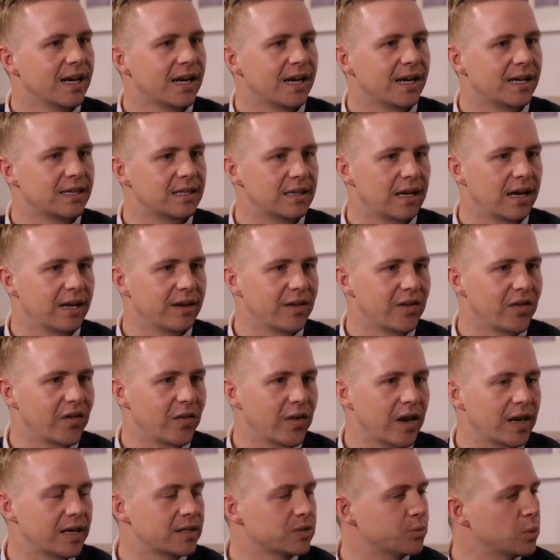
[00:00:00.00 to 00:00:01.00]
Uh, uh
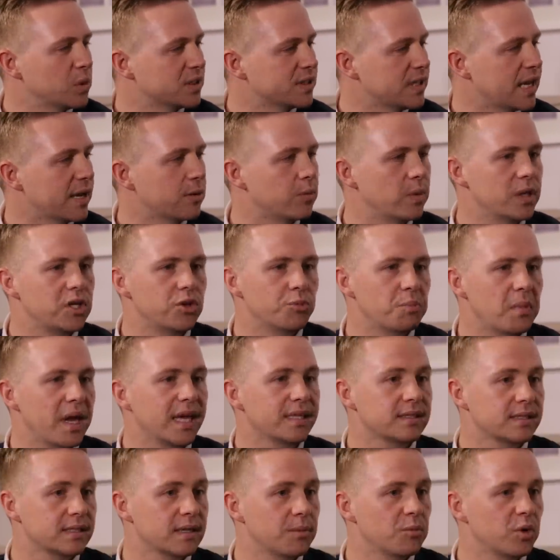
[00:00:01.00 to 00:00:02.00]
it was like when you
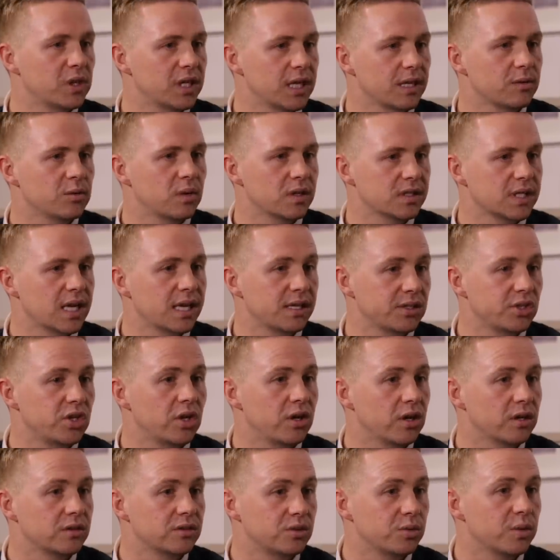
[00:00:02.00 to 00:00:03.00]
met someone that was
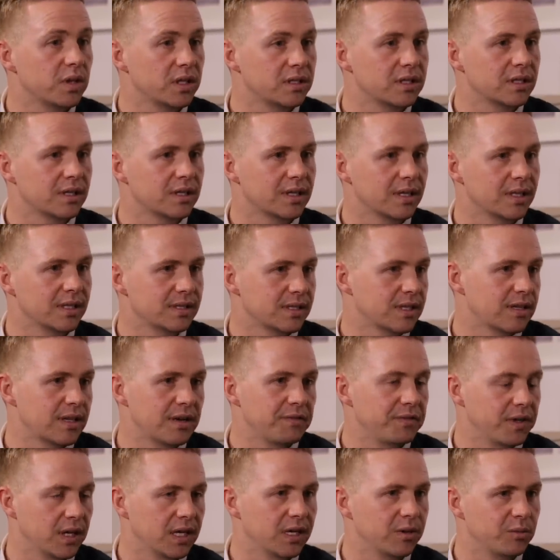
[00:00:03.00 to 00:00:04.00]
actually on Twitter in South
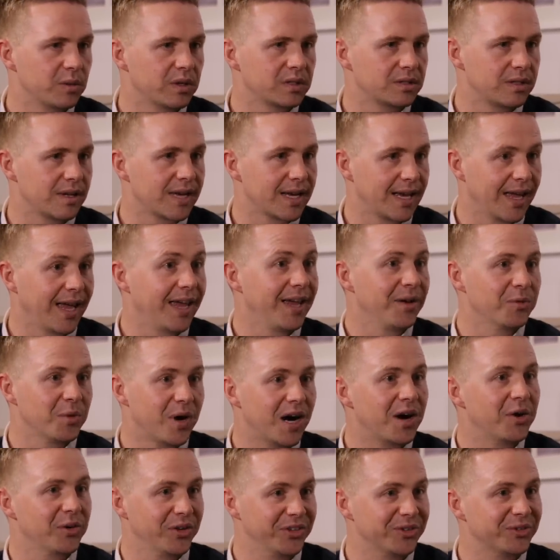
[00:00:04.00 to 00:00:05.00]
Africa, it was like, hey,
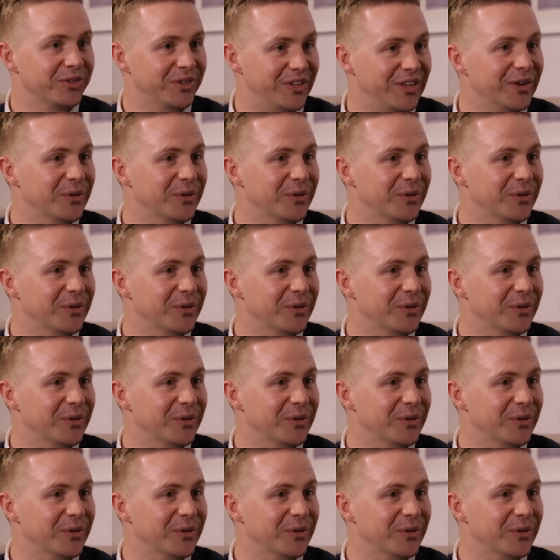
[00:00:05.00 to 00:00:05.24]
wow, you,